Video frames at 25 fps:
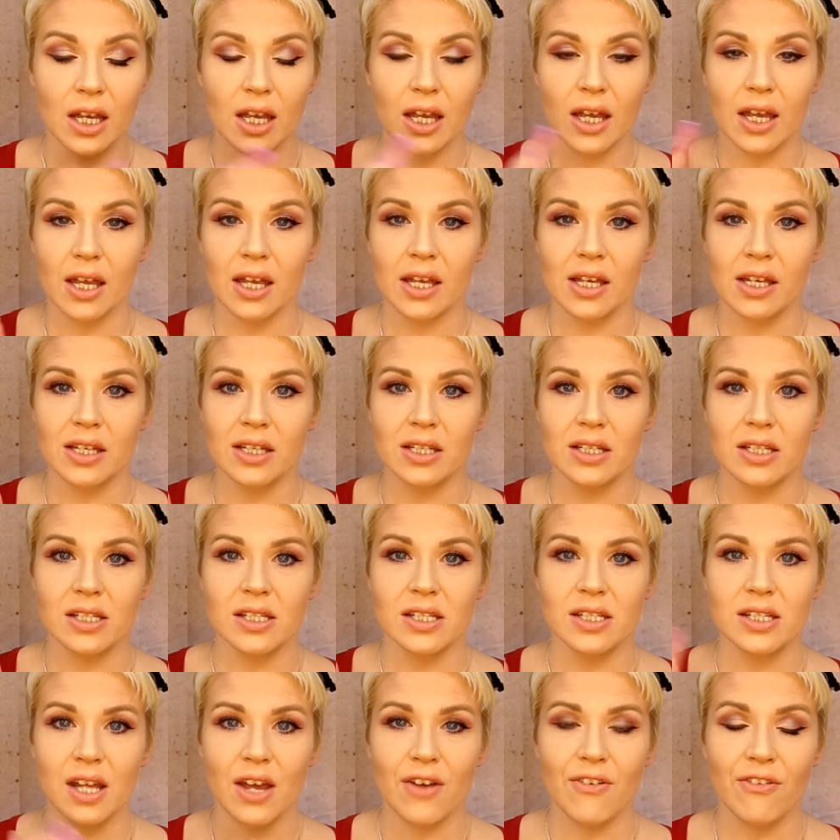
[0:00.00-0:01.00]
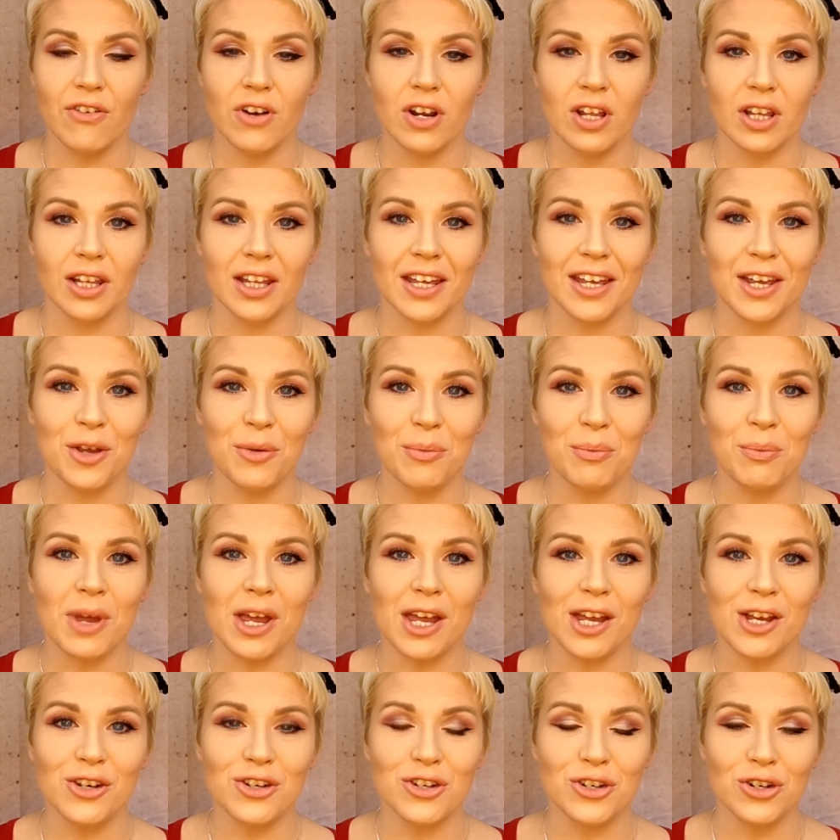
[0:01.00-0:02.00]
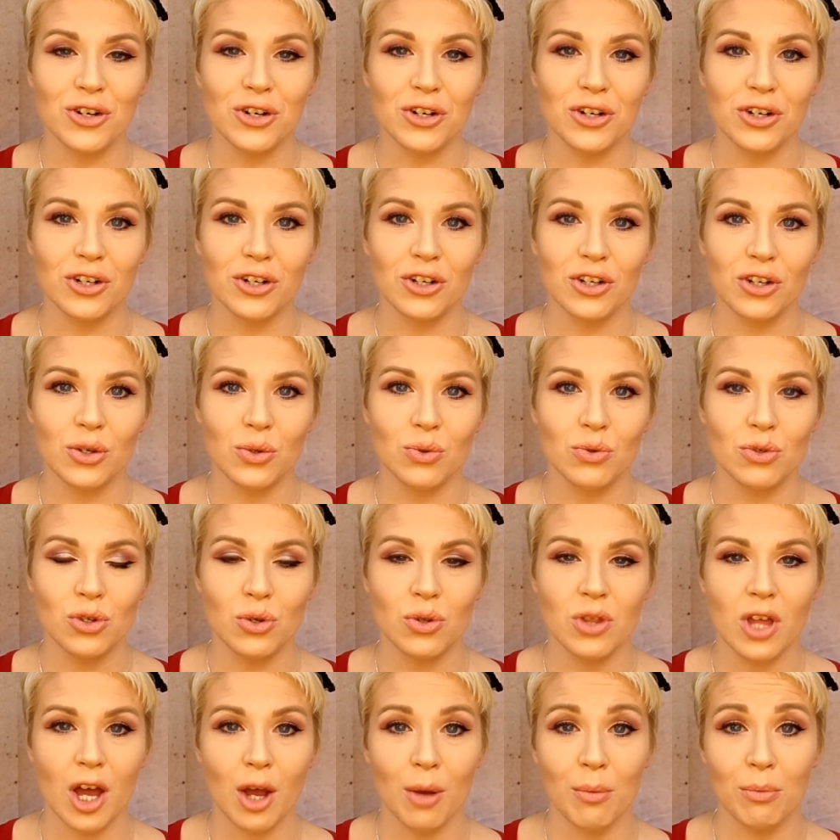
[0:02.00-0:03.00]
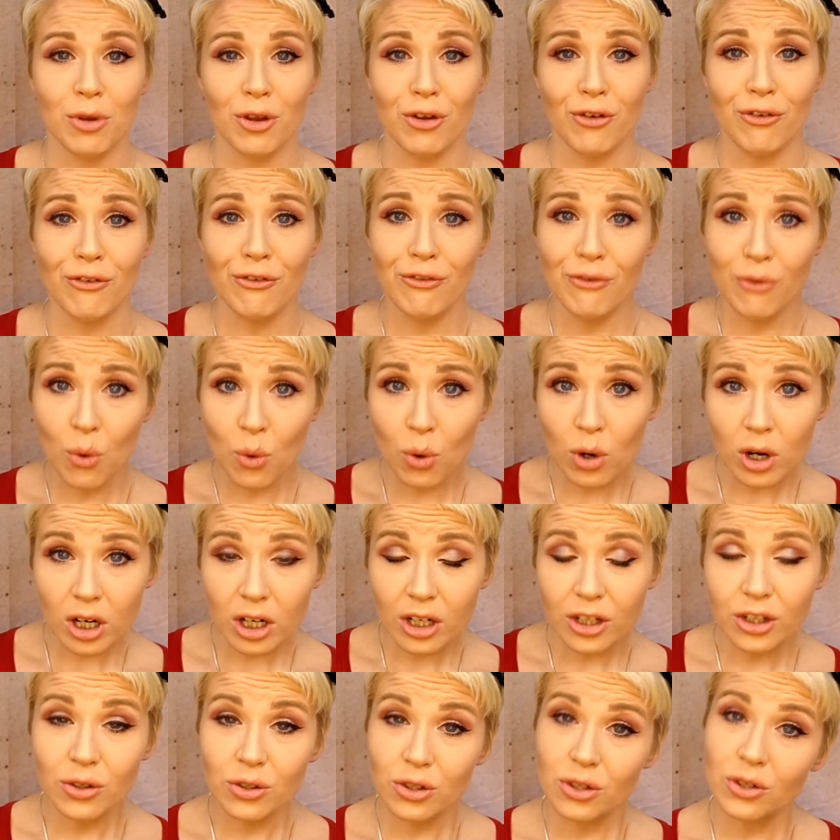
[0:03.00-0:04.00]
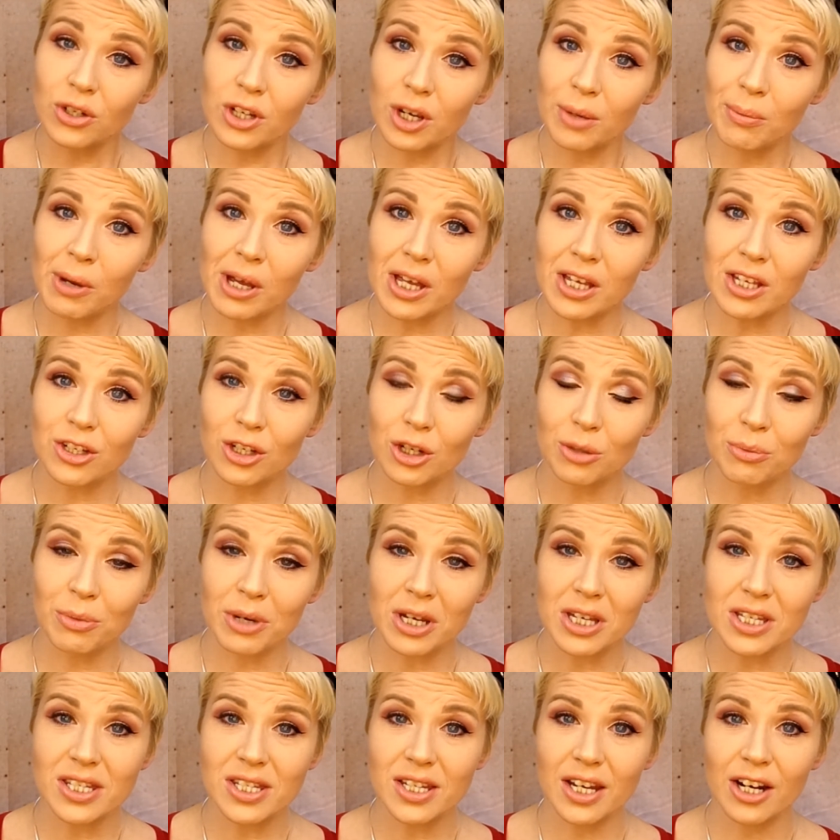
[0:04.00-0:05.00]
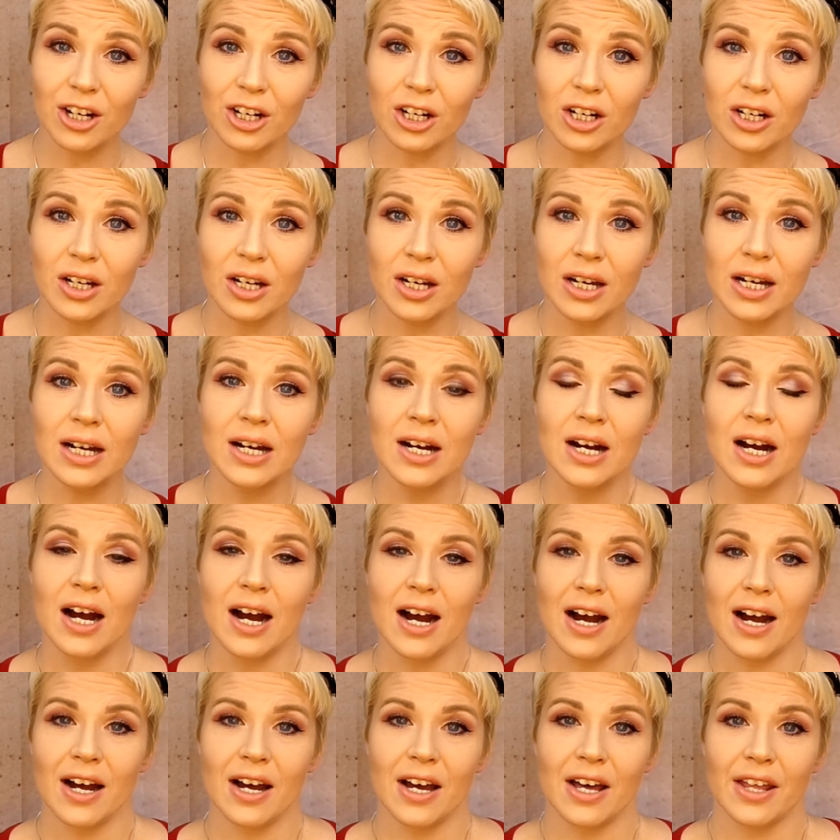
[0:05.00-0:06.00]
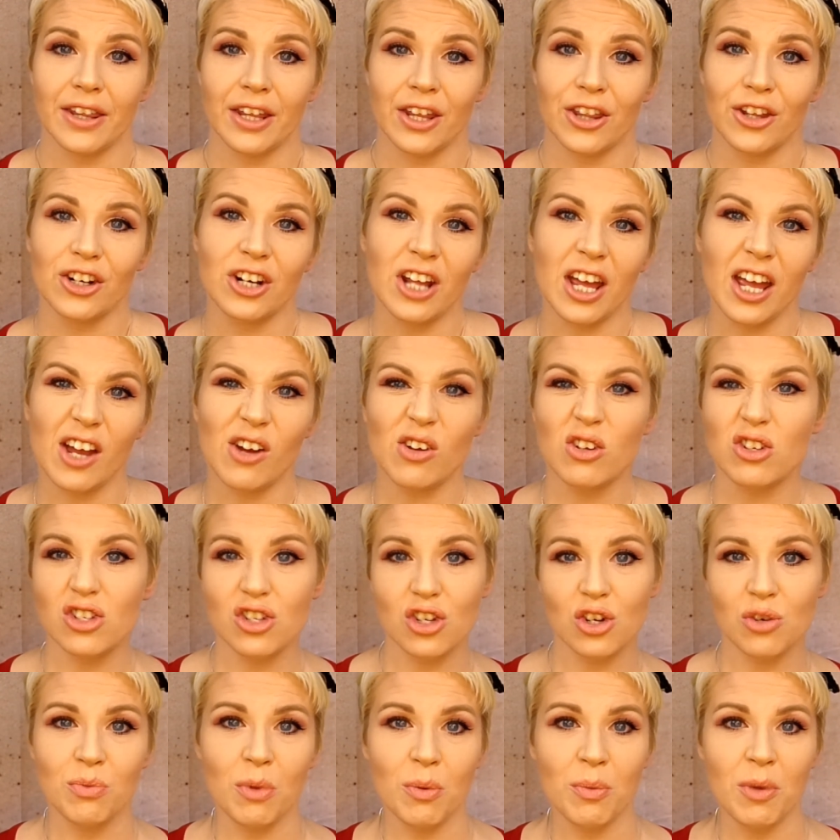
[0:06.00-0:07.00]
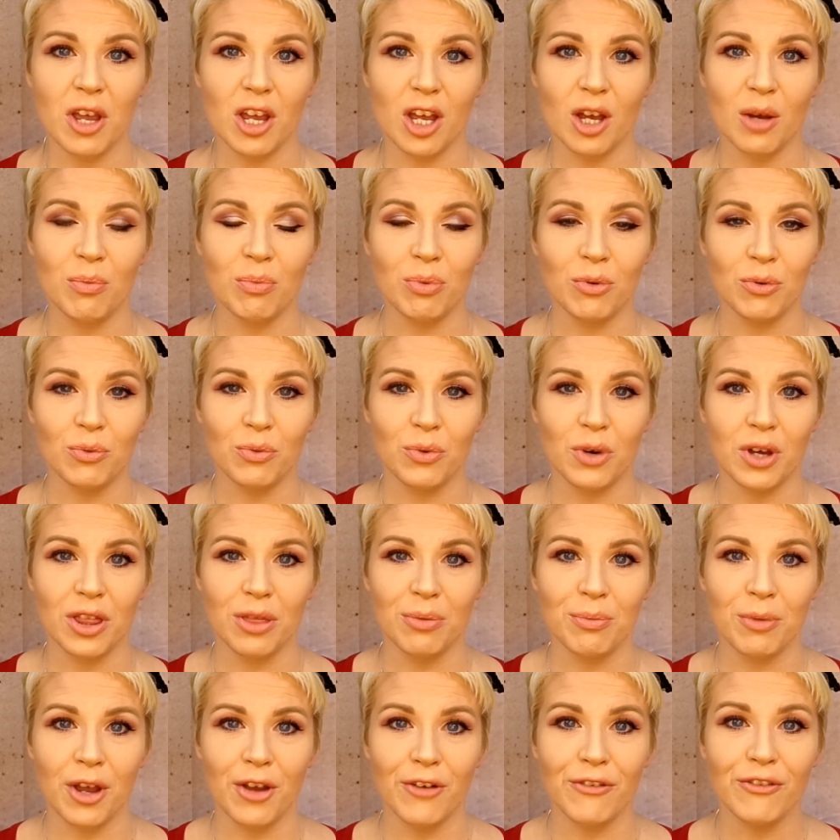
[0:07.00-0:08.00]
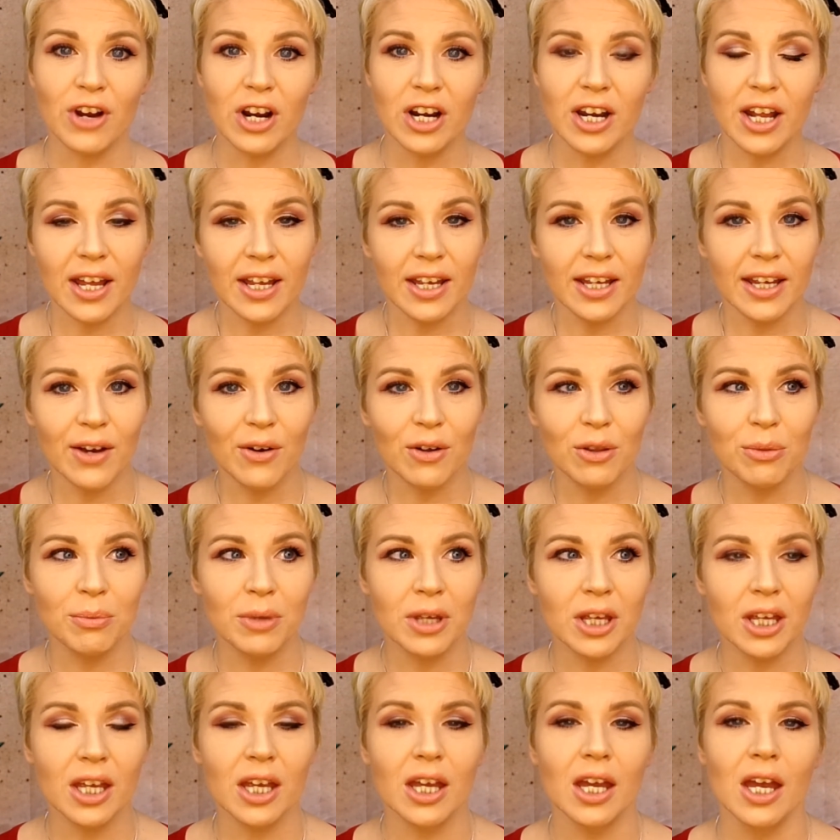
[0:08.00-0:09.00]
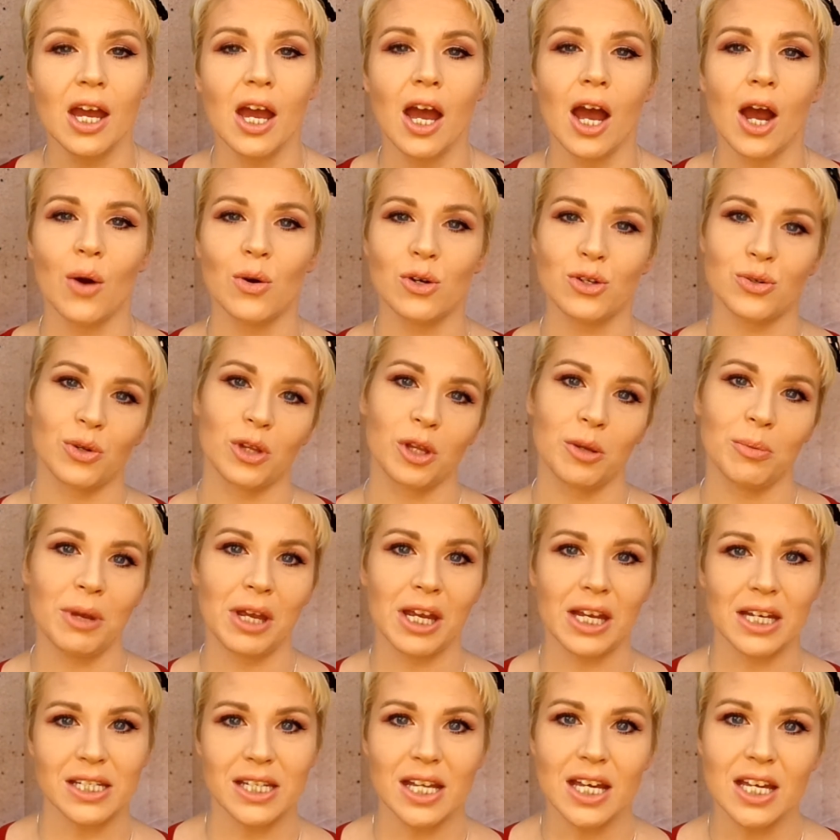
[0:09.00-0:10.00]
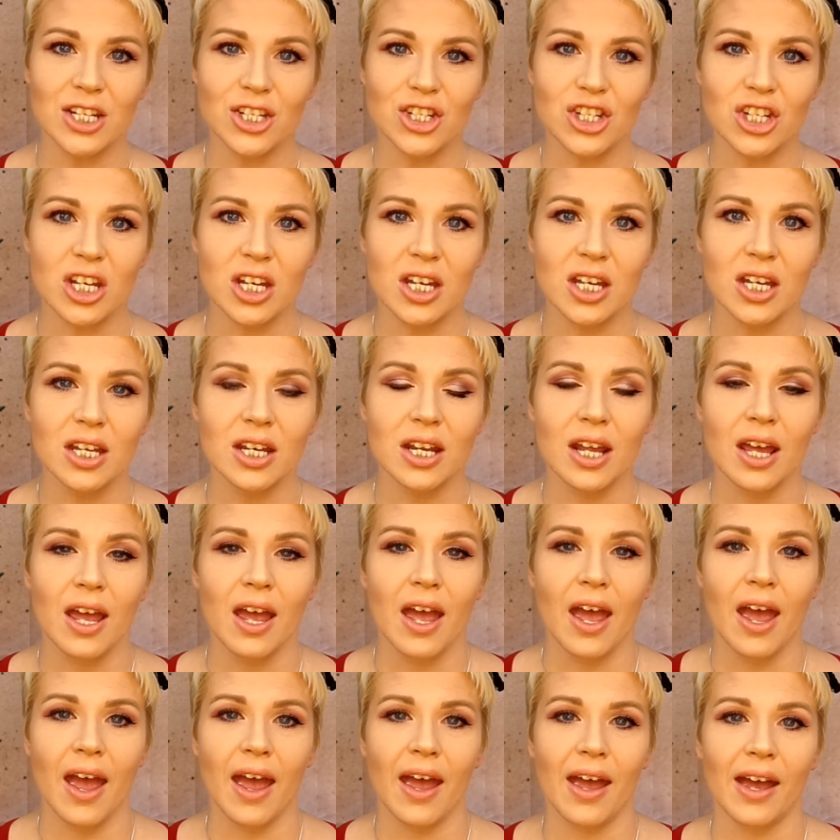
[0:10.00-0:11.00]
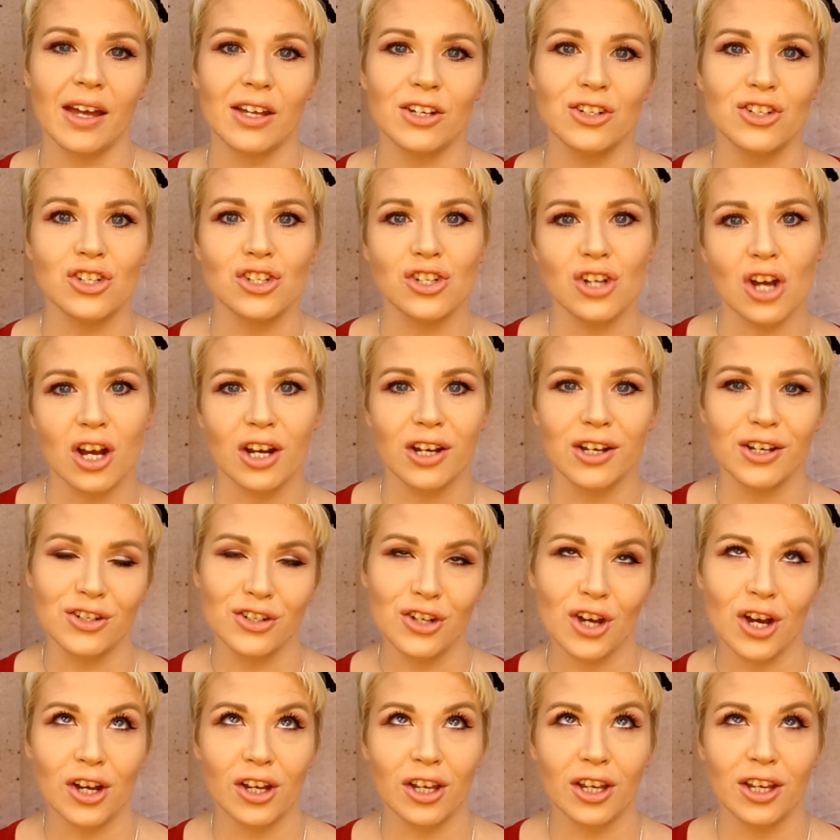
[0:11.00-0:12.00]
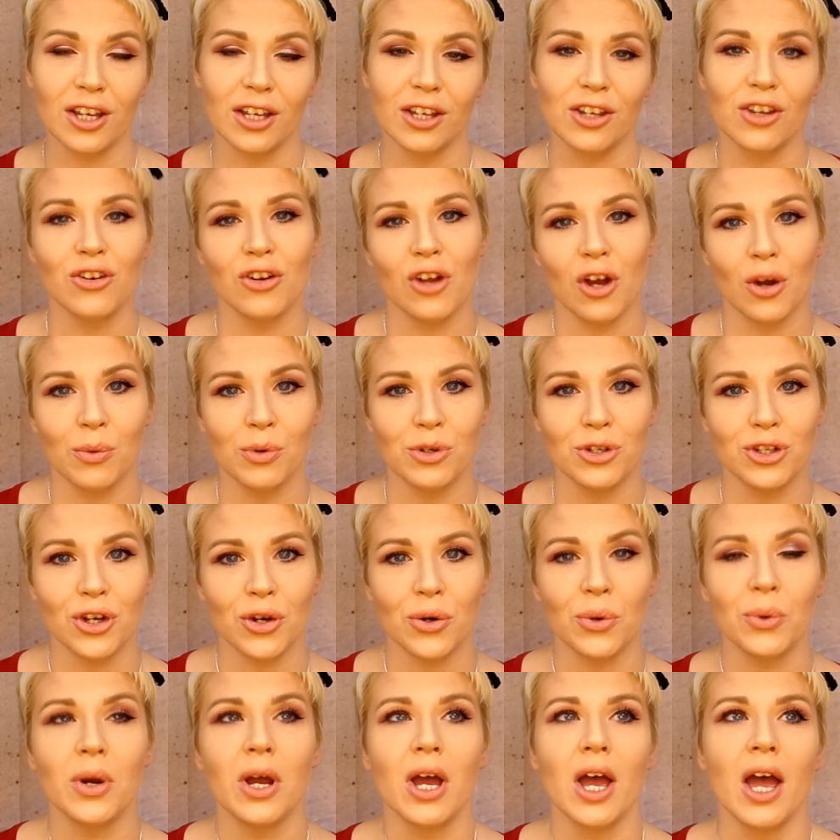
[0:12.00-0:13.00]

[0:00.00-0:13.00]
is definitely make sure you do that before you do your mascara. The other day I was doing my makeup with my friend hanging out with me. I wasn't really paying attention and just talking, you know how we do.